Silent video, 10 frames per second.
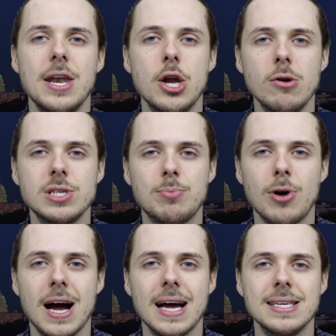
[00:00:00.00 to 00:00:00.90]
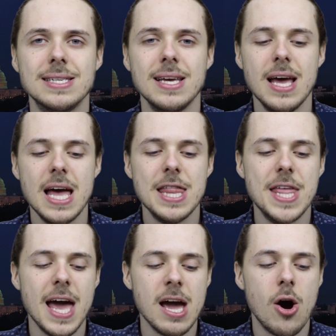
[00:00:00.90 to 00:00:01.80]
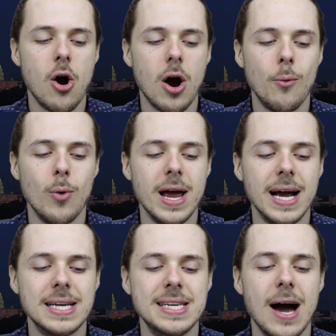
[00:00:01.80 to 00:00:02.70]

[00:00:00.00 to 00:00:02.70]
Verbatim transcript: and no surprise, they are rigged.